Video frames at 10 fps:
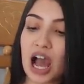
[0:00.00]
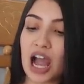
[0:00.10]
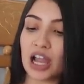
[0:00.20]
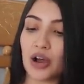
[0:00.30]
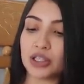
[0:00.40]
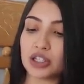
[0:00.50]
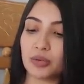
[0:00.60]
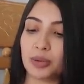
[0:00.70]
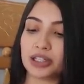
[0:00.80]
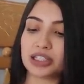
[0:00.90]
I
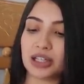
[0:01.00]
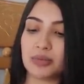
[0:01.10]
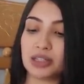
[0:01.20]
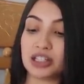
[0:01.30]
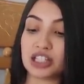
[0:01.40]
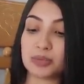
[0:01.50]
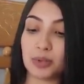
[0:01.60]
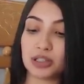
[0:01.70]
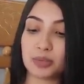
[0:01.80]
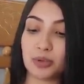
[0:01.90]
also put some
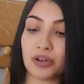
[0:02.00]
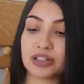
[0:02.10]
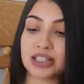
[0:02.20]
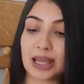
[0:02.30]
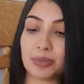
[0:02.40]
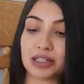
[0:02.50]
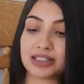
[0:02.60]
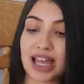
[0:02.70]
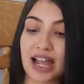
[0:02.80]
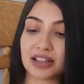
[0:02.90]
disposable diaper
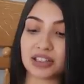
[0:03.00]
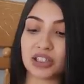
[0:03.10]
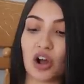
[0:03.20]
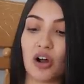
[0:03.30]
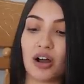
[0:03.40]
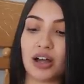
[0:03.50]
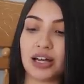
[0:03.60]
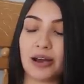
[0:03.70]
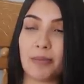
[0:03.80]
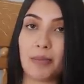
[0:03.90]
sacks
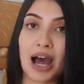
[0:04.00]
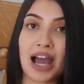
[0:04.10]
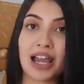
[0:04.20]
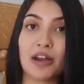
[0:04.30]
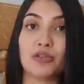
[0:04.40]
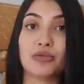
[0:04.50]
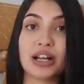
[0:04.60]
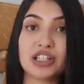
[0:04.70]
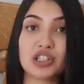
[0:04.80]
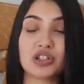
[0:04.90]
on my
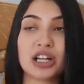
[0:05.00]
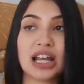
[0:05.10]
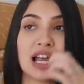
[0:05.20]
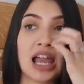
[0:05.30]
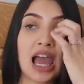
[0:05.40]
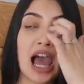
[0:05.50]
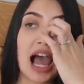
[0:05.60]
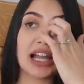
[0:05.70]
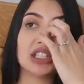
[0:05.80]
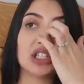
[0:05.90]
registry.
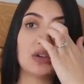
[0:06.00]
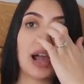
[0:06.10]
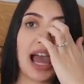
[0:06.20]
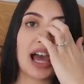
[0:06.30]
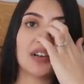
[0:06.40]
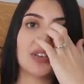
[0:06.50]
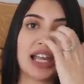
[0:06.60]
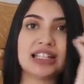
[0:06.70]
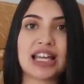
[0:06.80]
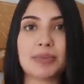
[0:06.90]
I do have
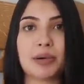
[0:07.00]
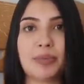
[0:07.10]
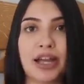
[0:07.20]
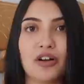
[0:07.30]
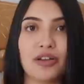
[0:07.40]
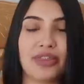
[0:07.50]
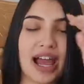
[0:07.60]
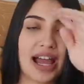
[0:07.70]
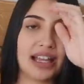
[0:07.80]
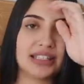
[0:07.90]
a diaper pail
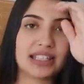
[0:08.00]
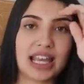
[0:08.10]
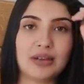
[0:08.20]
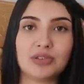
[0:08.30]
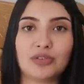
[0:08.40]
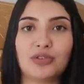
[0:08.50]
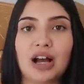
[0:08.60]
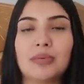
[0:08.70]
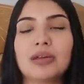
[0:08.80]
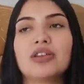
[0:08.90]
that I saved
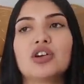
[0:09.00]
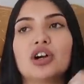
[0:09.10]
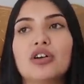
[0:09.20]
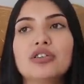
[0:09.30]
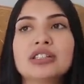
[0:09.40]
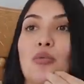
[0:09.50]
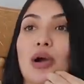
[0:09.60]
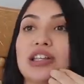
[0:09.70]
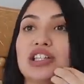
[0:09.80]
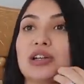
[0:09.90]
from the girls.
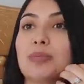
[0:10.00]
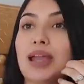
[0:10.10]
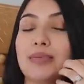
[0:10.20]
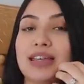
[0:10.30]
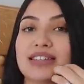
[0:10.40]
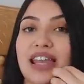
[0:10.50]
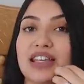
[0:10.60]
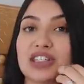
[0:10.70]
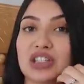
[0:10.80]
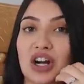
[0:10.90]
Once your babies
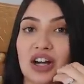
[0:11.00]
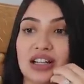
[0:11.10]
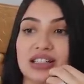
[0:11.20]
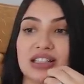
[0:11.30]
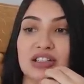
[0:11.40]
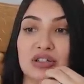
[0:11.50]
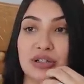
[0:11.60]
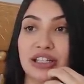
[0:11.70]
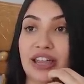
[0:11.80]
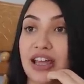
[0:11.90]
like start
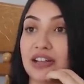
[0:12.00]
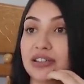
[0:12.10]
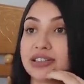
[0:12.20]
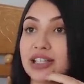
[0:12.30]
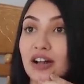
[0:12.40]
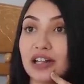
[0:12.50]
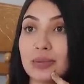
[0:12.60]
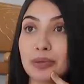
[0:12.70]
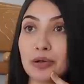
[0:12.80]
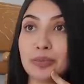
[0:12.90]
doing like
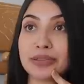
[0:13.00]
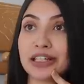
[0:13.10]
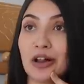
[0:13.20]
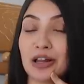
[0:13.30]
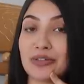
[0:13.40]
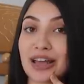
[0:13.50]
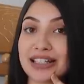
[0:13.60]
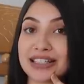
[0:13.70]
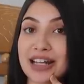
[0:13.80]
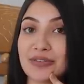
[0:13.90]
solid poops and all of
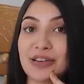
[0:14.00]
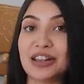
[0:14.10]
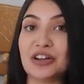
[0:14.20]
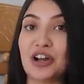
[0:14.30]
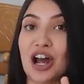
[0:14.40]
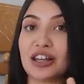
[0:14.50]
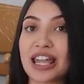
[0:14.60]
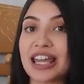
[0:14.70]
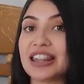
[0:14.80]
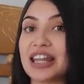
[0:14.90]
that stuff and they're not
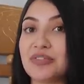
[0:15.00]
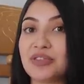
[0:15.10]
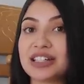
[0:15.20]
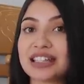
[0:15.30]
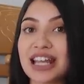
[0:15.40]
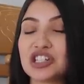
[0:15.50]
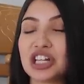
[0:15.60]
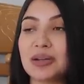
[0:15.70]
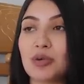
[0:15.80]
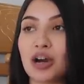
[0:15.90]
like in the infant stage
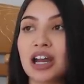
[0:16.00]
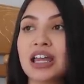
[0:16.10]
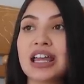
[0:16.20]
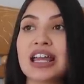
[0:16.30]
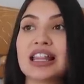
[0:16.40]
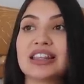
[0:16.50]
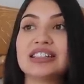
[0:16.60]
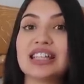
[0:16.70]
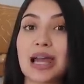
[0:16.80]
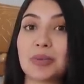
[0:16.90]
anymore,
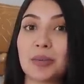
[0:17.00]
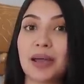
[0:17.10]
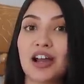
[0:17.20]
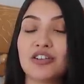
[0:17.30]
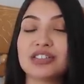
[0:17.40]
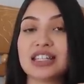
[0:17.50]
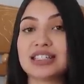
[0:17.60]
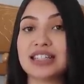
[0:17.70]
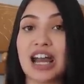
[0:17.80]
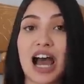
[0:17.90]
the diaper pail
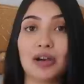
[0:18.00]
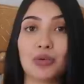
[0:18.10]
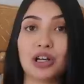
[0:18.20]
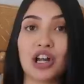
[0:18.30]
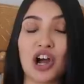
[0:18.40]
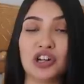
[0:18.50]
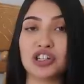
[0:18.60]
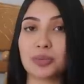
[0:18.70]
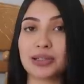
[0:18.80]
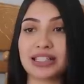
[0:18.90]
does not
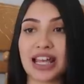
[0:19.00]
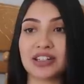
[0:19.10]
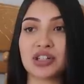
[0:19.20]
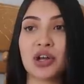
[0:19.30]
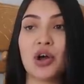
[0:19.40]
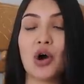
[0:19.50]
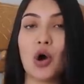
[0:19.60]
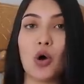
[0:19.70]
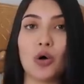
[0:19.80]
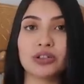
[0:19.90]
100%
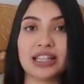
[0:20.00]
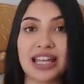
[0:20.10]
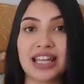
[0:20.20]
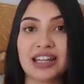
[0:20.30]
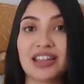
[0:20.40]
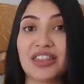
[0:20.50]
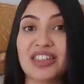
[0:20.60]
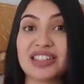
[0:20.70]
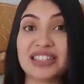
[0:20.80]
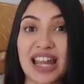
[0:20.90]
hold in
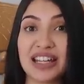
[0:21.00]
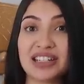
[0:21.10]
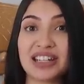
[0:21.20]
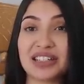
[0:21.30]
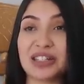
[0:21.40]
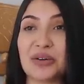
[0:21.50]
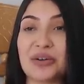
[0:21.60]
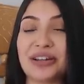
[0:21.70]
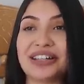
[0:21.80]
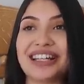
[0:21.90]
the scent,
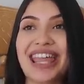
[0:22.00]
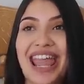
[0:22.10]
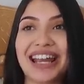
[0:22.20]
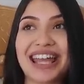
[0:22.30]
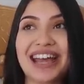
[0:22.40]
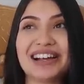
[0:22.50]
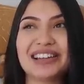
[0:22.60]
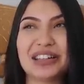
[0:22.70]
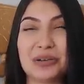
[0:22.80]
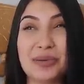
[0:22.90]
so it can get a
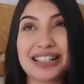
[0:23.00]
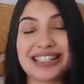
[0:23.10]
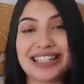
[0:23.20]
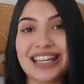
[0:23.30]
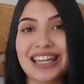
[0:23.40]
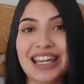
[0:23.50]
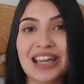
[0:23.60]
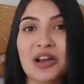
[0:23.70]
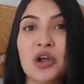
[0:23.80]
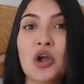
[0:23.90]
little bit
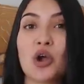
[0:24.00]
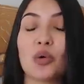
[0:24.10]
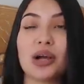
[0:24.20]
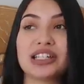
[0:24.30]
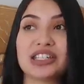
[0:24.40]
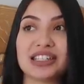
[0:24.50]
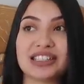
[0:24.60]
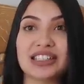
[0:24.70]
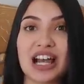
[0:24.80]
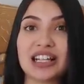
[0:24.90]
stinky, which
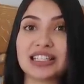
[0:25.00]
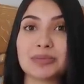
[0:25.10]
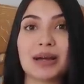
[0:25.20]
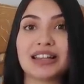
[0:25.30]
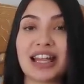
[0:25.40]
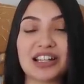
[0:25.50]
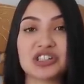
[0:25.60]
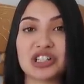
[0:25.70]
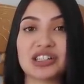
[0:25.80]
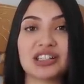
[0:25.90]
sucks, but
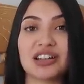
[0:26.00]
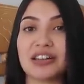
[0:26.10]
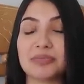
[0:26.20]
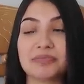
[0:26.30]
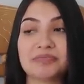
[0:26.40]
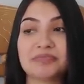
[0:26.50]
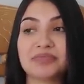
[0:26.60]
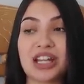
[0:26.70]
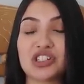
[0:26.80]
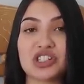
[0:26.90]
that's just the
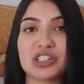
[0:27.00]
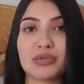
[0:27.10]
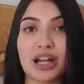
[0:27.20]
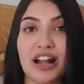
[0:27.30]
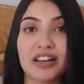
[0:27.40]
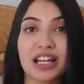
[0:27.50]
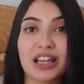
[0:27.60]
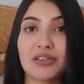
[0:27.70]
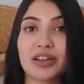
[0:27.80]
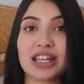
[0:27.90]
that's just the
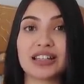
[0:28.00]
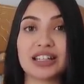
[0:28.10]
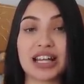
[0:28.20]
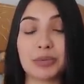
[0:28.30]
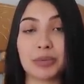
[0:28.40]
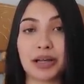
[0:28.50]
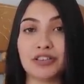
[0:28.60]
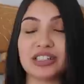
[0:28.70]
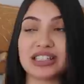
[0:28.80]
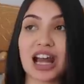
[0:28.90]
reality of it. The diaper
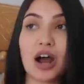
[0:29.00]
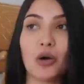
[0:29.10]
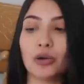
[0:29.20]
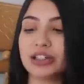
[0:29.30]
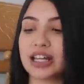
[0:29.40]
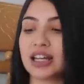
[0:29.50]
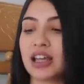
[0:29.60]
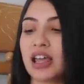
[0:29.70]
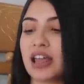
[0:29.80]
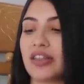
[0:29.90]
pail does not hold
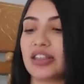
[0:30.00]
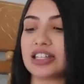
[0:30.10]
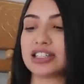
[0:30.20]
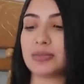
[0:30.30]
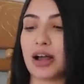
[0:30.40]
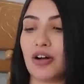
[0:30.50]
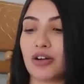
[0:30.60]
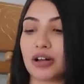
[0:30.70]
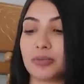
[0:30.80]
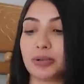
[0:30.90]
in the
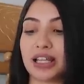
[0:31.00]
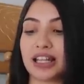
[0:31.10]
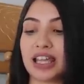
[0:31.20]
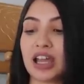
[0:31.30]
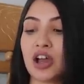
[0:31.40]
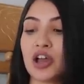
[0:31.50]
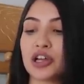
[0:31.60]
smell completely.